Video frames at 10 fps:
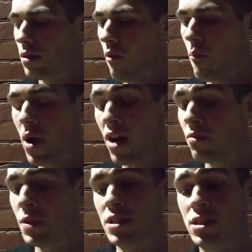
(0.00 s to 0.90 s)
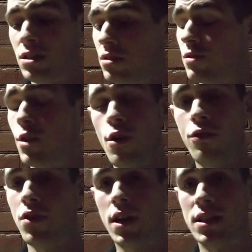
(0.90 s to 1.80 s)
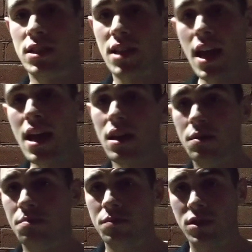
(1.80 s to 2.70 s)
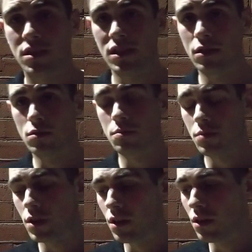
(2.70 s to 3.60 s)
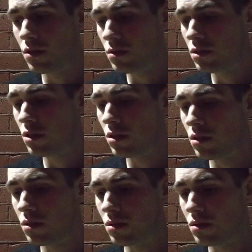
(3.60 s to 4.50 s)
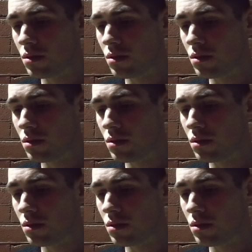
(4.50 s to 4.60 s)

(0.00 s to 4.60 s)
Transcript: A part of me is so fucking scared still, you know, to